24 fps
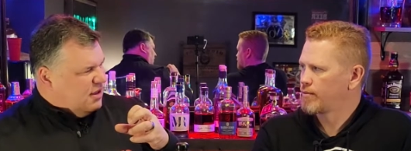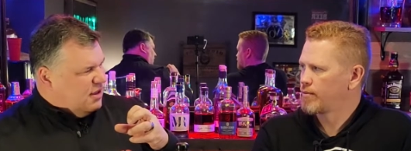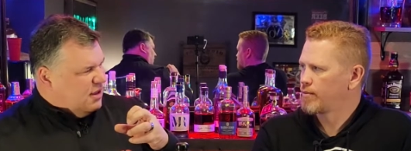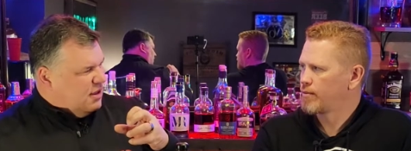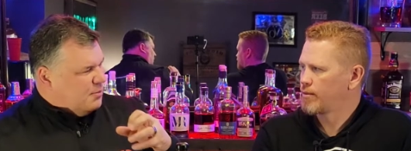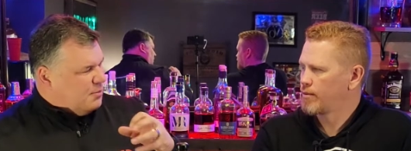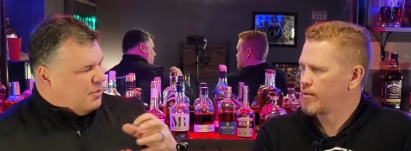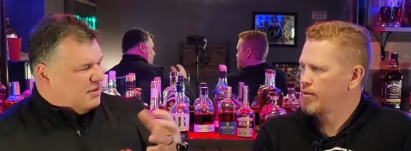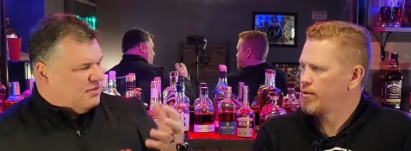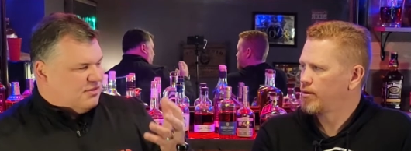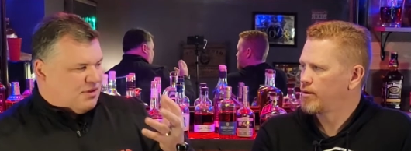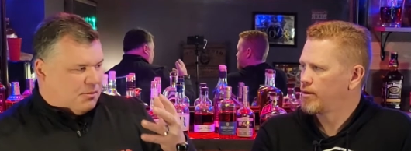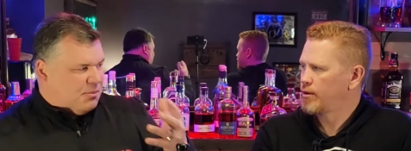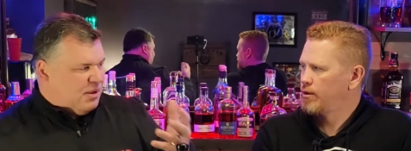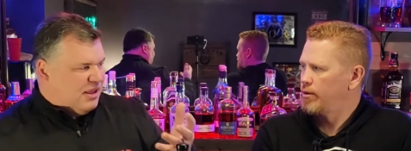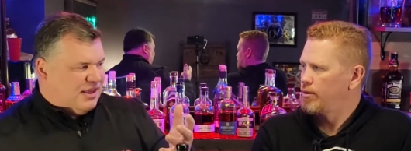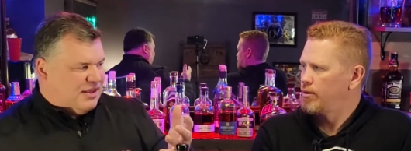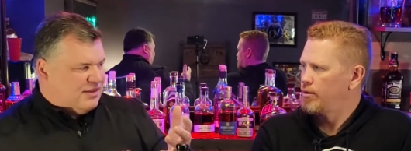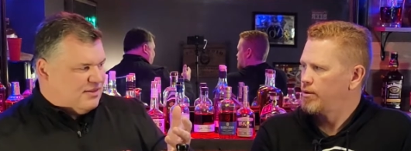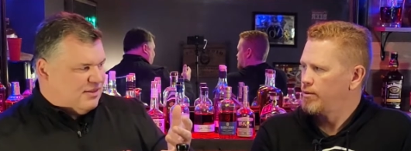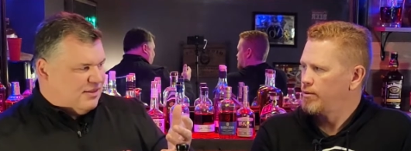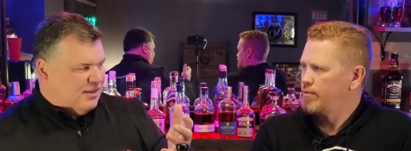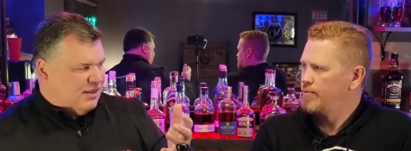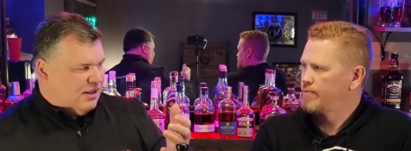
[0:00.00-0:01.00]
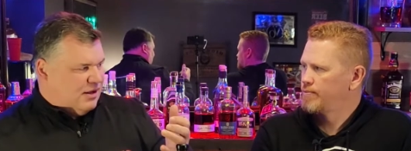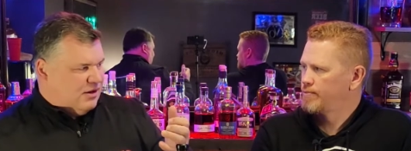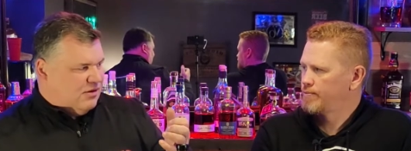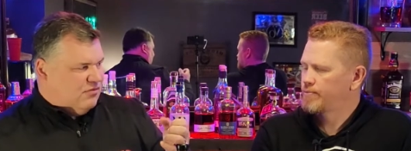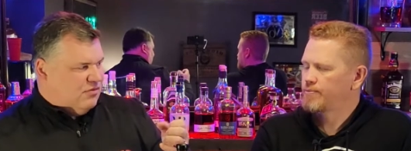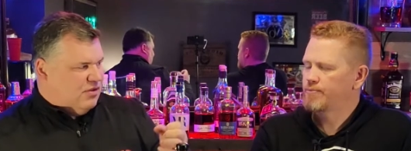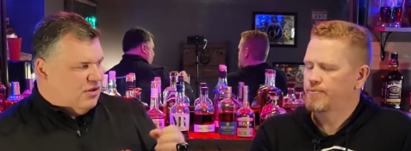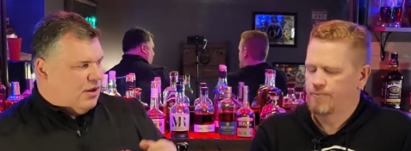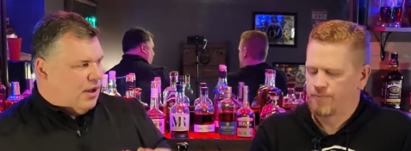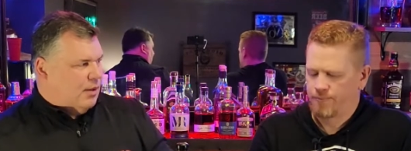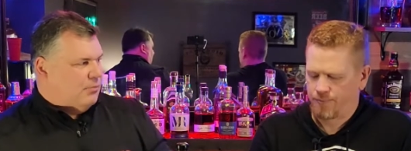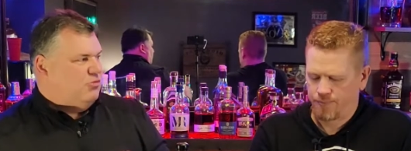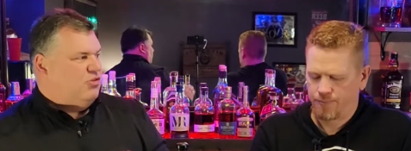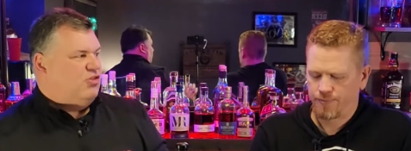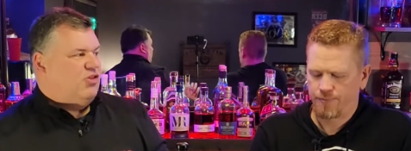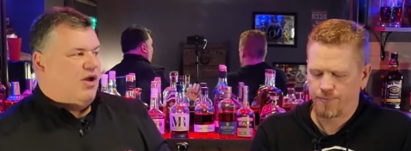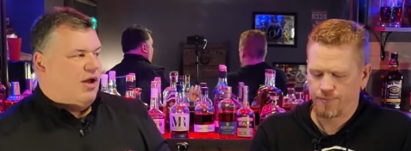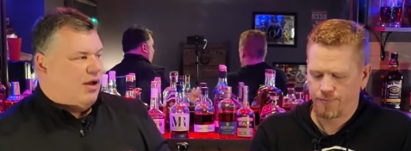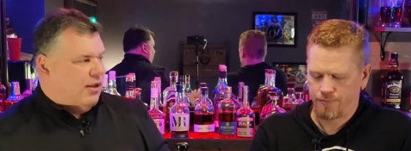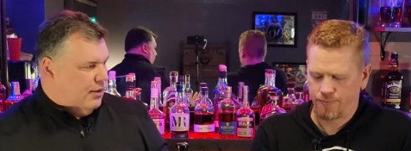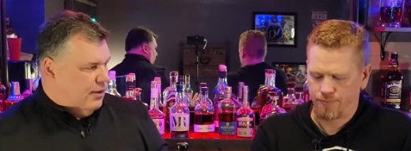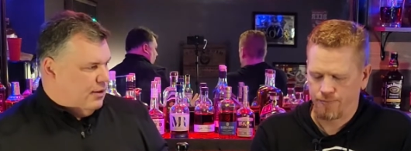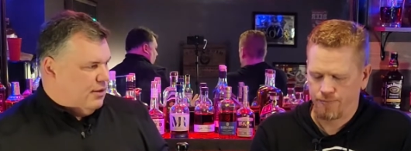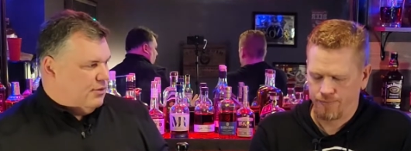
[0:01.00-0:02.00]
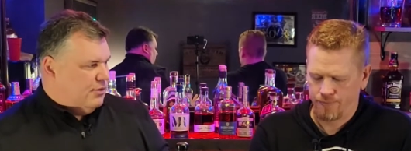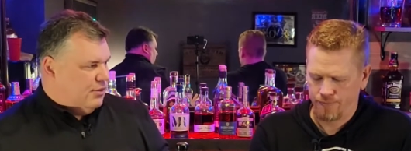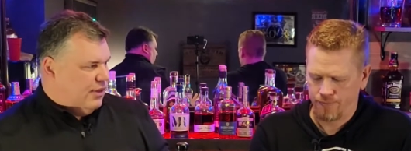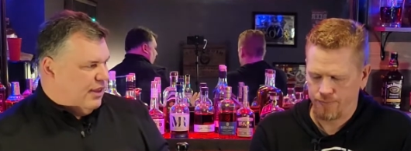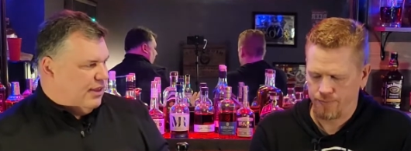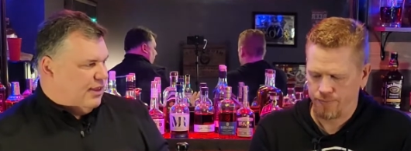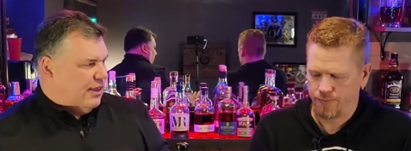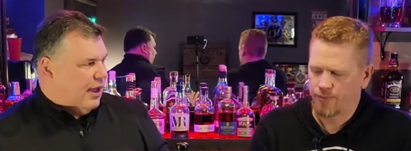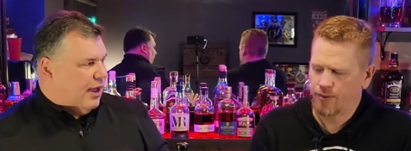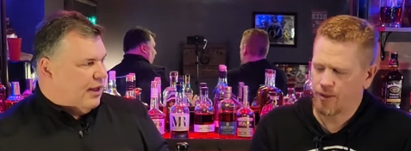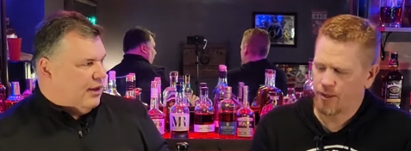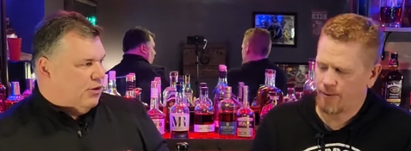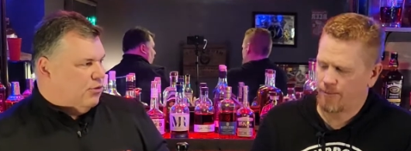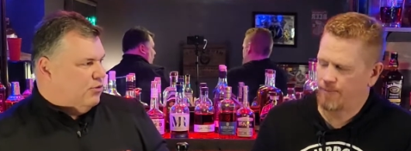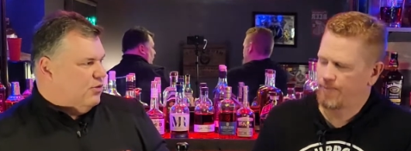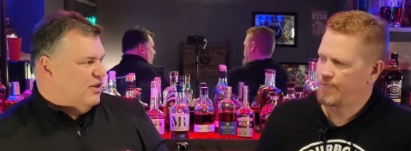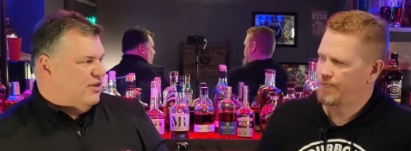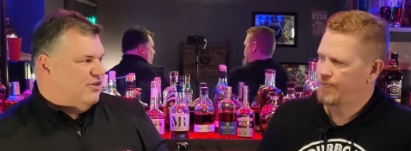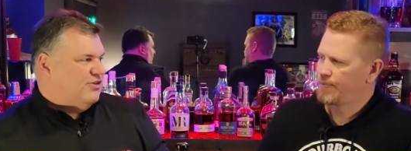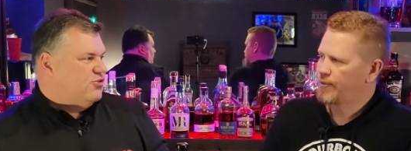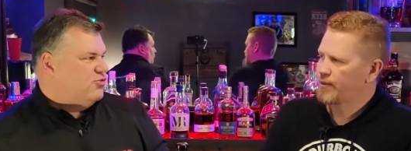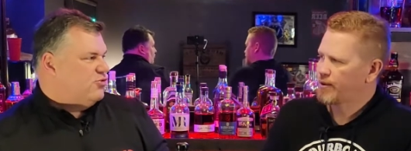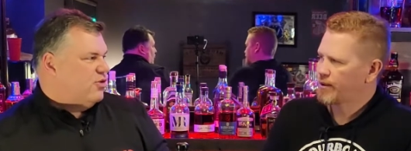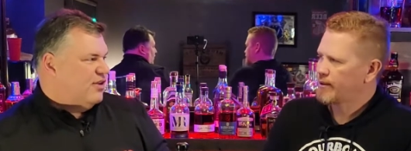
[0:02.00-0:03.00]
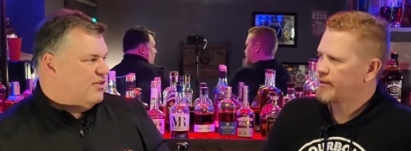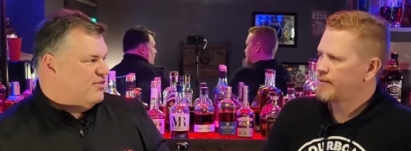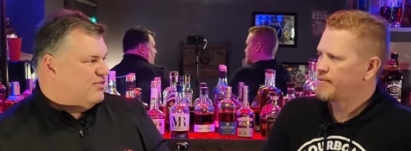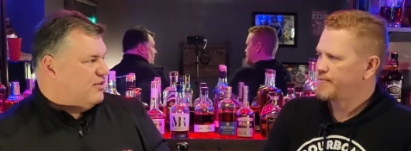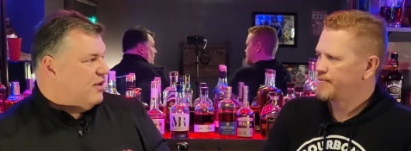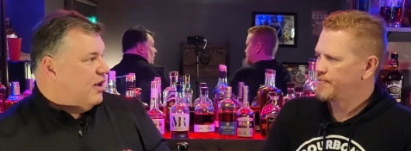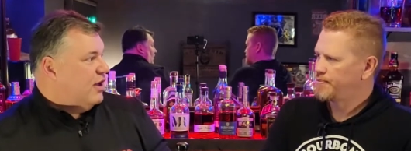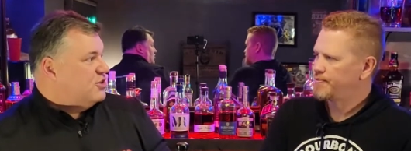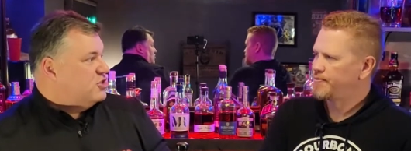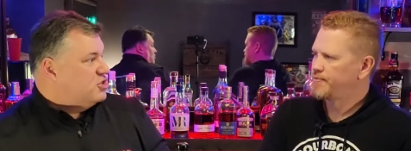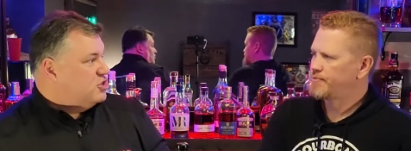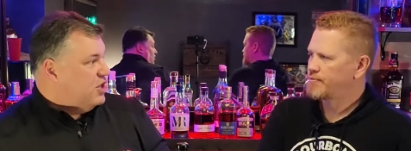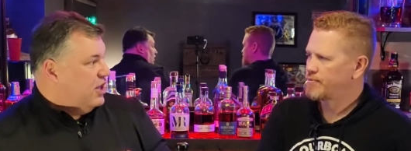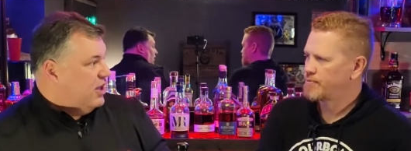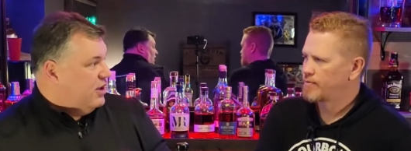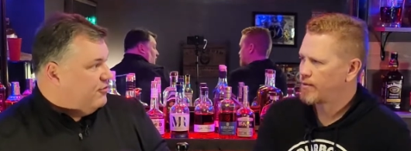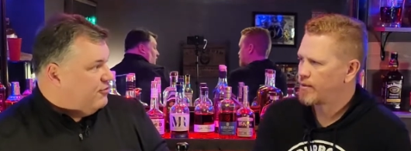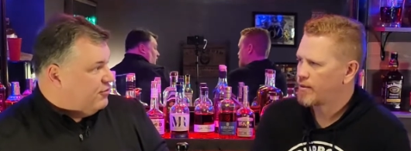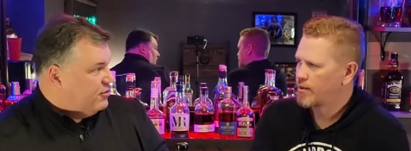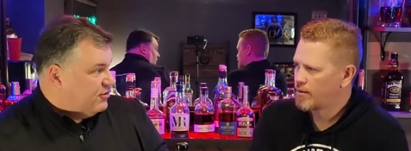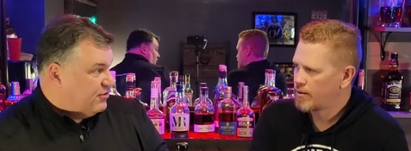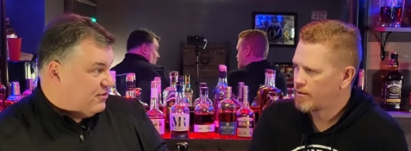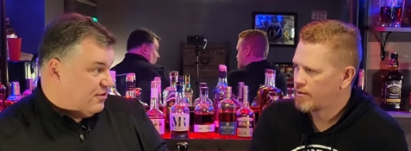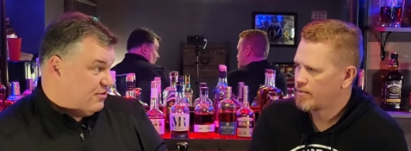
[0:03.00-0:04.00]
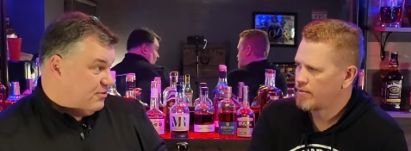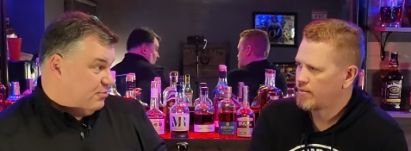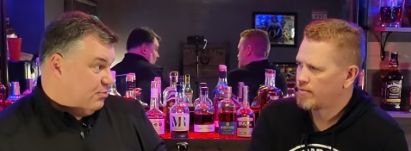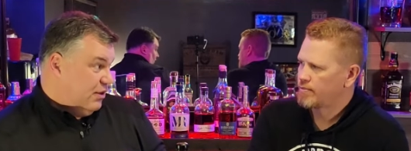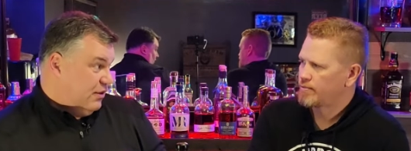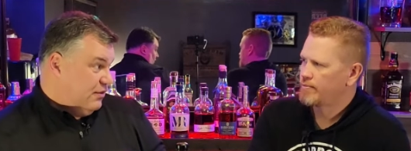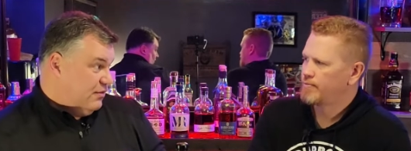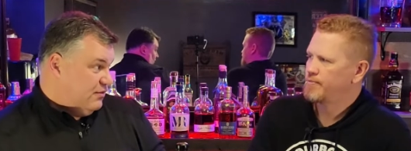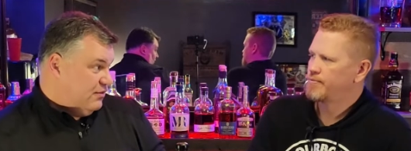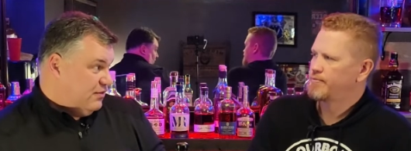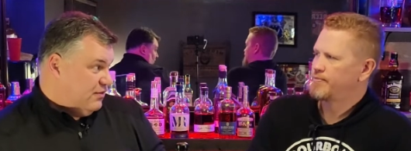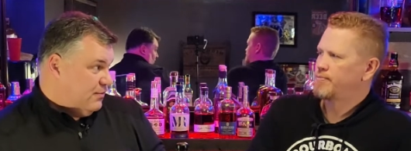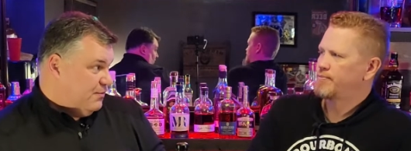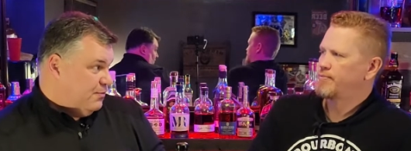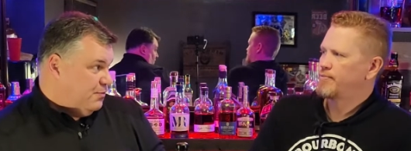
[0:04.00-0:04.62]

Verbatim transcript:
Speaker 1: By the time I get to the end of it, I'm done. Like I don't need to try a scotch again for six months.